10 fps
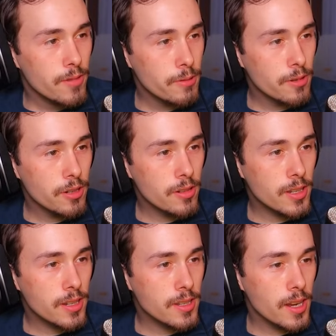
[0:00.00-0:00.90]
Why would you get
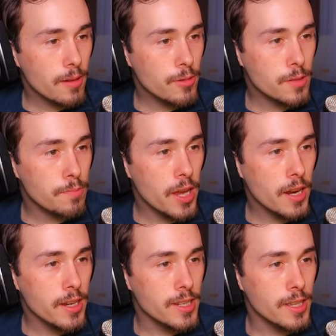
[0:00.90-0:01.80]
to decide which bed
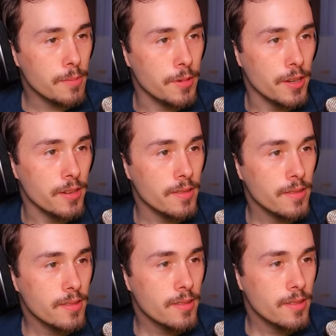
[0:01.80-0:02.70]
I sleep in?
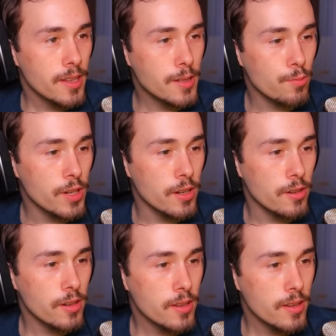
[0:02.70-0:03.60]
That's
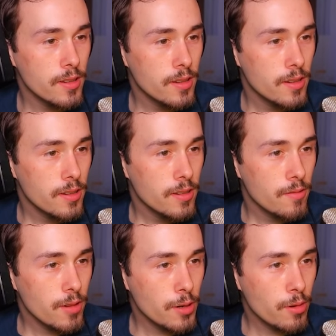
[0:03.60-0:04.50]
weird.
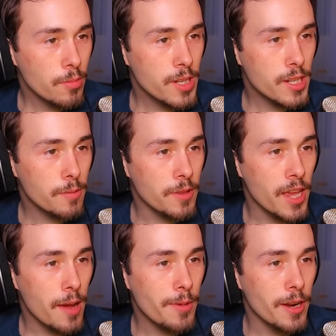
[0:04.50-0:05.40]
Why you want me to sleep in
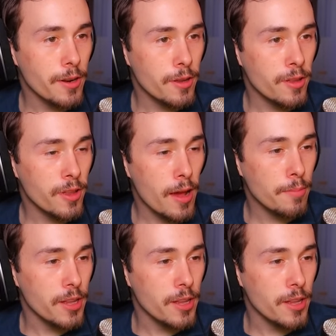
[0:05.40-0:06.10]
that bed Other than that